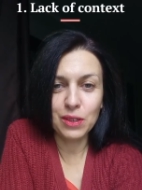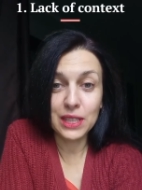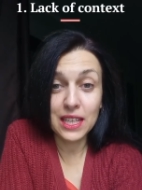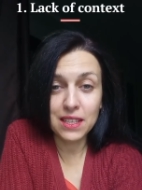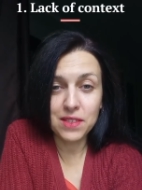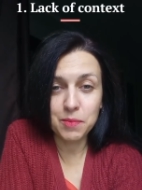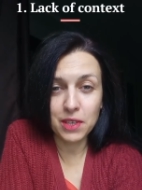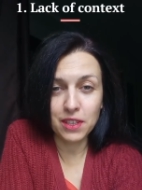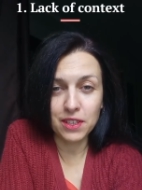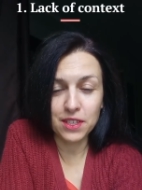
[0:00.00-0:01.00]
how native
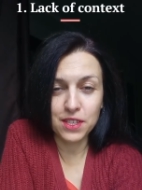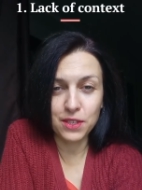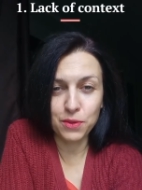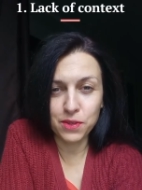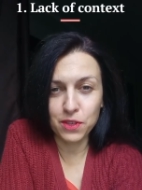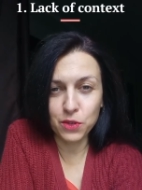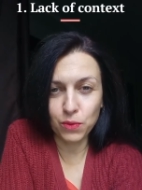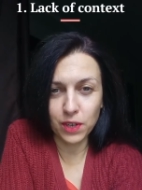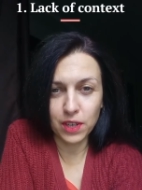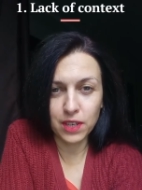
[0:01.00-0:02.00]
speakers use
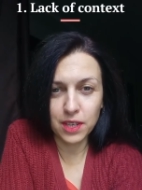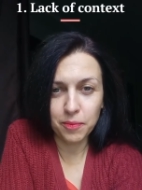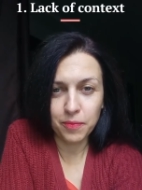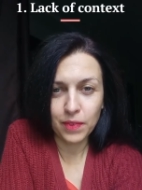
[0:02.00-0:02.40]
this word,